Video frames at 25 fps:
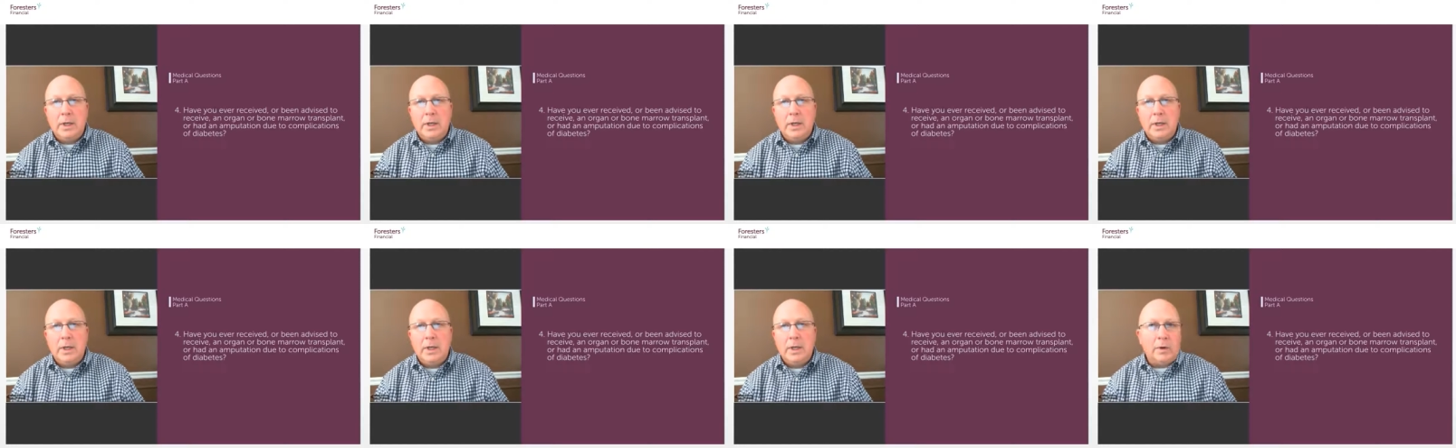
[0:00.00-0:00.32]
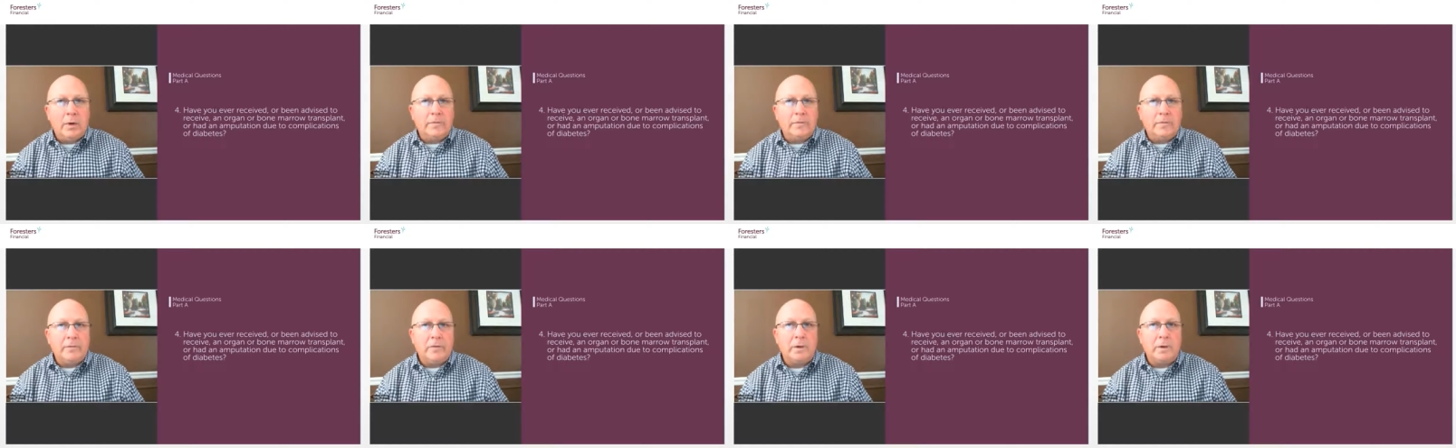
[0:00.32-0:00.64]
and I
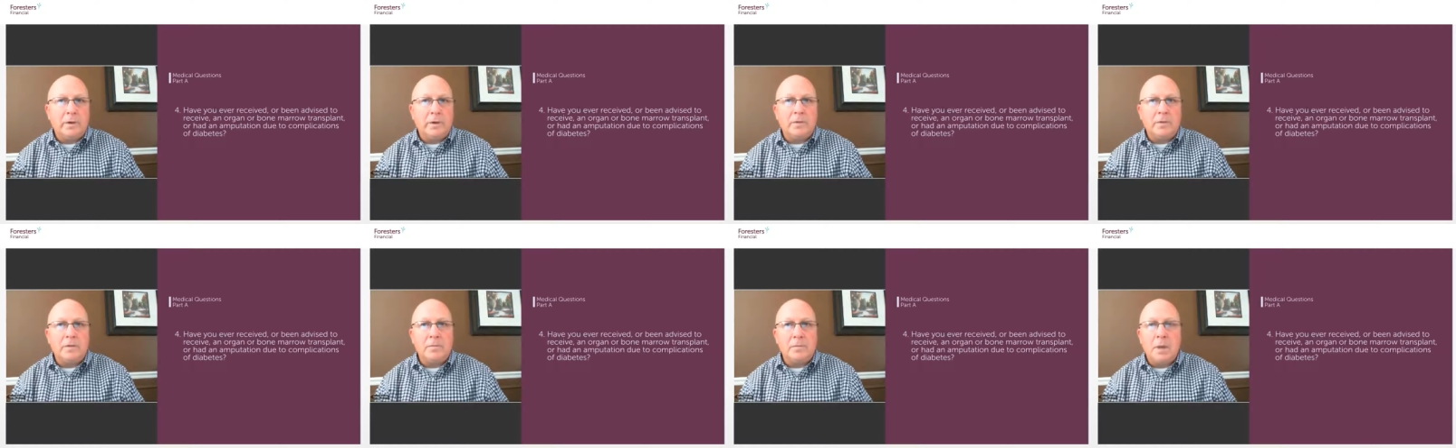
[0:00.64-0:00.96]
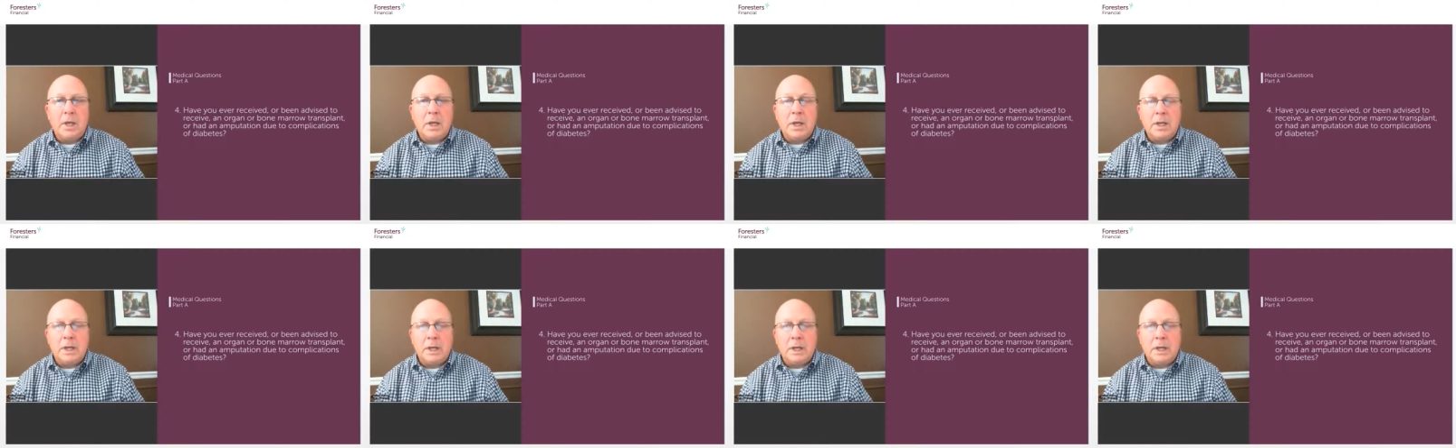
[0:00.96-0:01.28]
know I've talked to
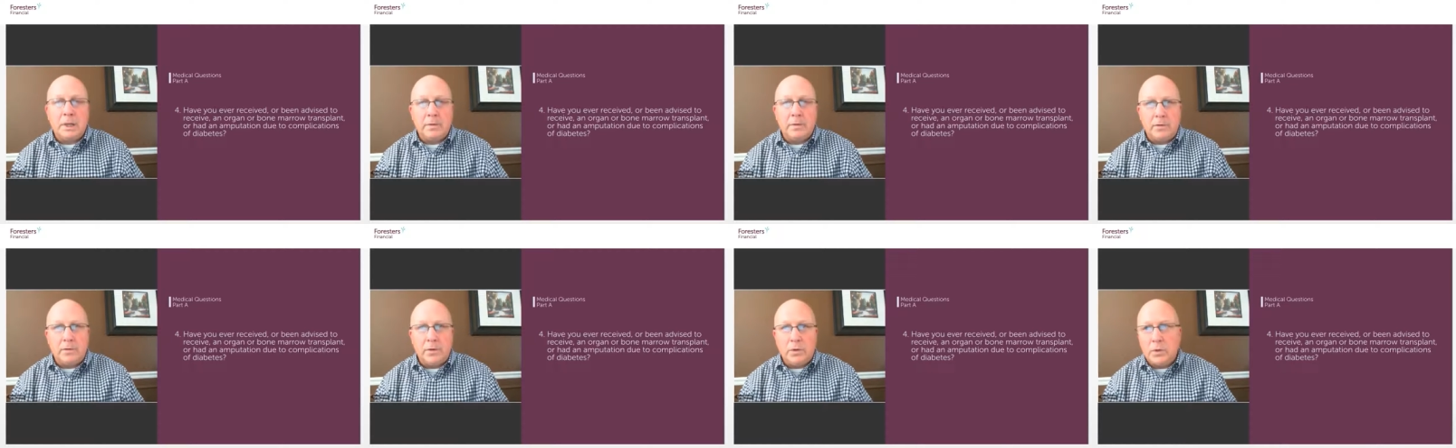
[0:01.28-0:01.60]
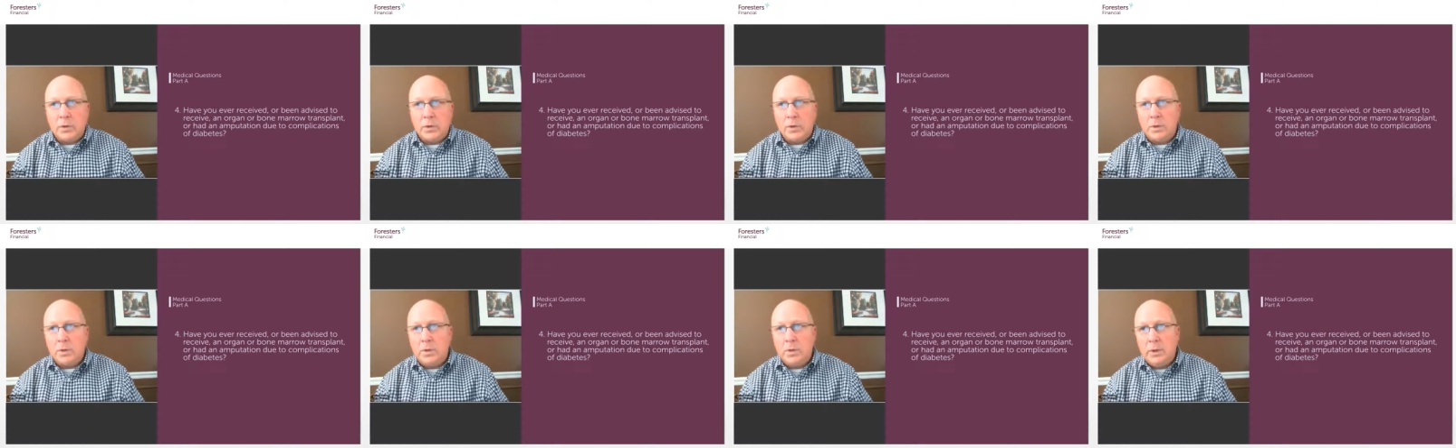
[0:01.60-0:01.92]
many of
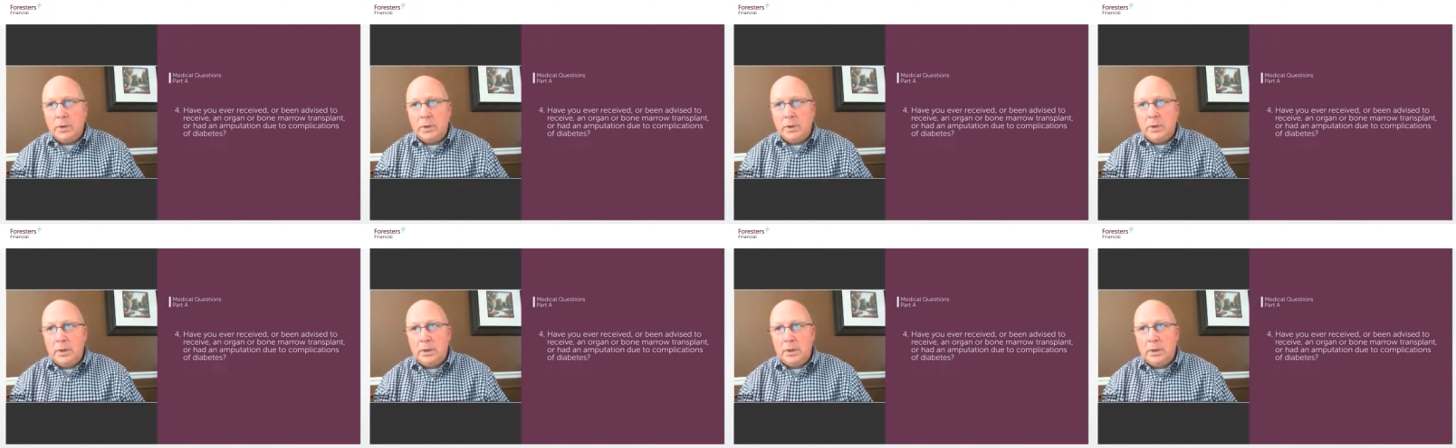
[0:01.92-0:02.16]
you